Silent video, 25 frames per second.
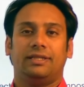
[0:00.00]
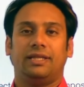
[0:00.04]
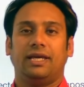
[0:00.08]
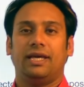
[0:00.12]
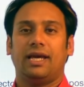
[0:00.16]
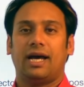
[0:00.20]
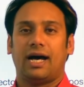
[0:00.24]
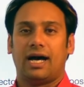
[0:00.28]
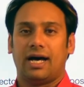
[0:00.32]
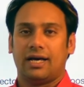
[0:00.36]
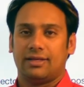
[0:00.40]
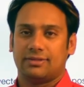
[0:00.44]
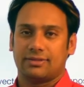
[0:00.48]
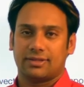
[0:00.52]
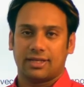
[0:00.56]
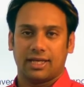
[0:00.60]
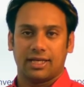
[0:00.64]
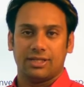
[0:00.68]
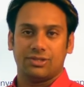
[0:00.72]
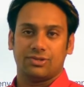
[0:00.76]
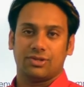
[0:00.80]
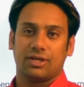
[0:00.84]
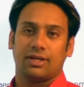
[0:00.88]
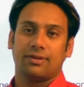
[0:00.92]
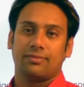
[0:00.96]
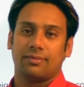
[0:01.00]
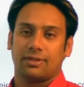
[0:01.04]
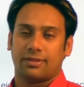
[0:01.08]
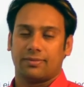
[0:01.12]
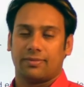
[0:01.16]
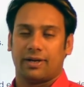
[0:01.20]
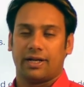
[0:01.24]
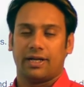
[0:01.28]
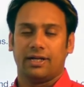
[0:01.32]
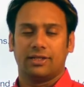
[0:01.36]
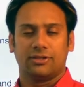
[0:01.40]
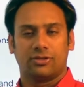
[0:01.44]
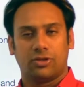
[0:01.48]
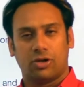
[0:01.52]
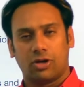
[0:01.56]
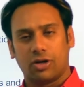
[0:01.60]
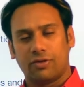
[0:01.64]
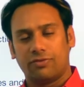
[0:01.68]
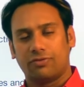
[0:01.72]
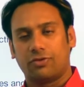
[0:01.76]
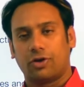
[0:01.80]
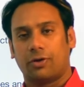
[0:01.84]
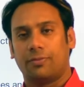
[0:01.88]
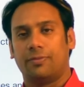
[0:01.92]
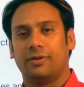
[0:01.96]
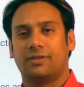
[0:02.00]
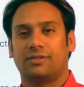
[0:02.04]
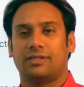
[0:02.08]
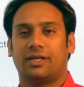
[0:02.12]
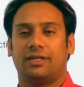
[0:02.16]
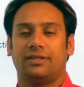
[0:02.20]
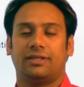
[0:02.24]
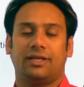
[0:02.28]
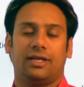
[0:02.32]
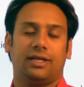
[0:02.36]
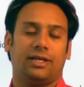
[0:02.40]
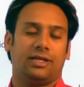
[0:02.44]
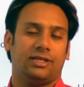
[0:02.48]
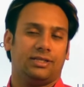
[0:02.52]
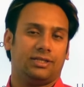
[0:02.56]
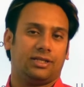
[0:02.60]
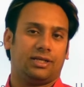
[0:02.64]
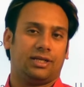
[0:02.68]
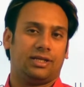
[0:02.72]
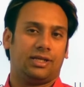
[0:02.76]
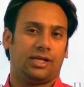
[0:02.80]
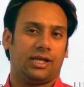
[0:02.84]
they ask engineering mathematics lot of topics are there in,